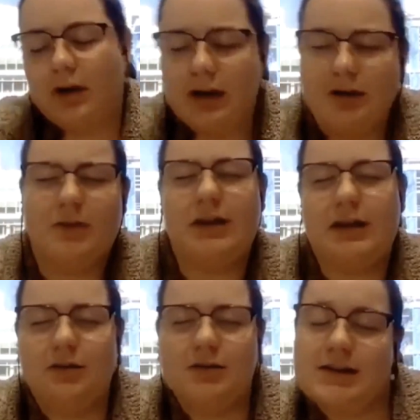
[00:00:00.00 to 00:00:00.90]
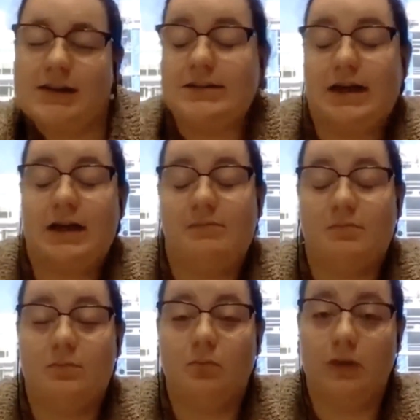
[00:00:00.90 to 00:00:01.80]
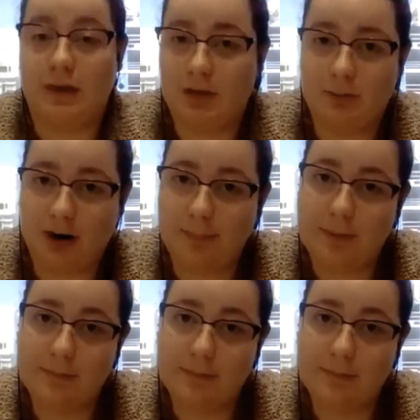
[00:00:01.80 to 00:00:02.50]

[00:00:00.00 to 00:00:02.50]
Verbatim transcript: kind of a later date and time within my prep?